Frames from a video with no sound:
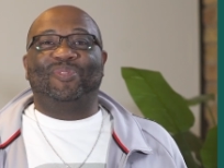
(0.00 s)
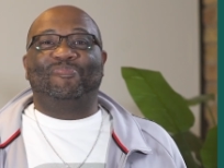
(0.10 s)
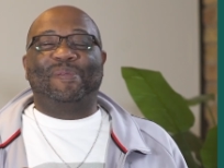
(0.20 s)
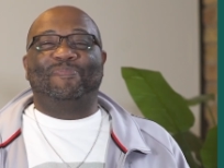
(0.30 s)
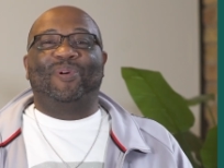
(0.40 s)

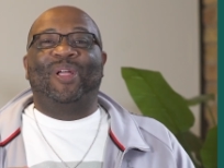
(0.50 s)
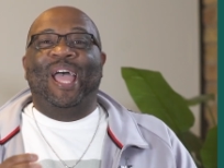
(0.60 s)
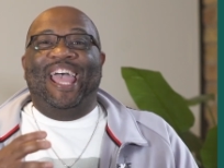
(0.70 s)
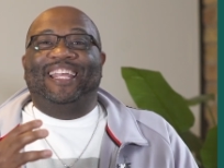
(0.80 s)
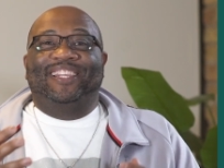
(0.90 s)
with people
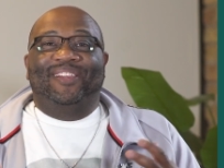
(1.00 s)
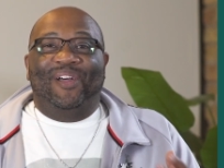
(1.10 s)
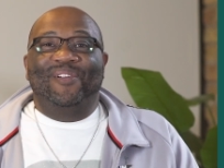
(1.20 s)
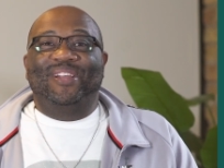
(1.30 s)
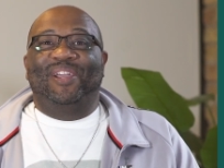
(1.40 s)
and
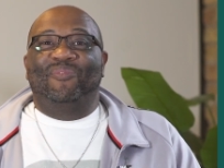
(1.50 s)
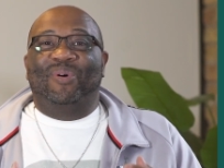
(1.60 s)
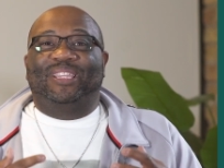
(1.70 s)
learning